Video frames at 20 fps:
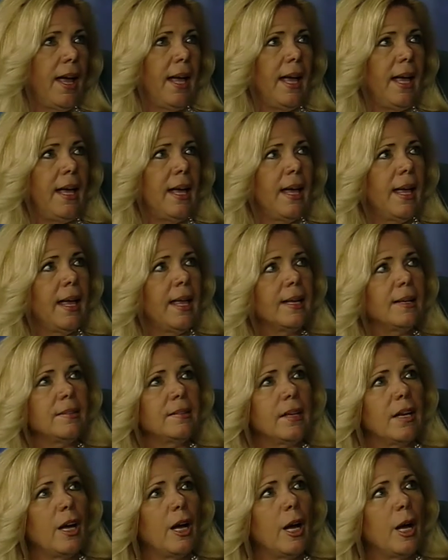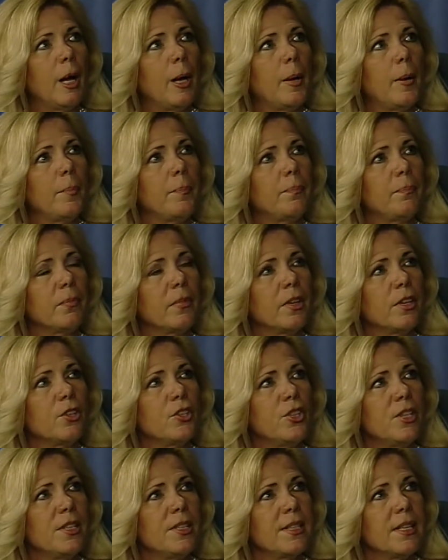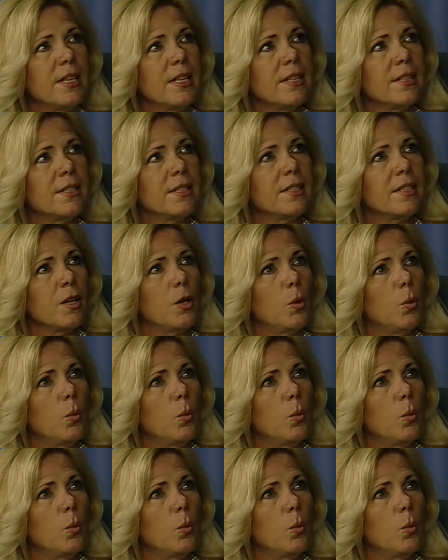And she says,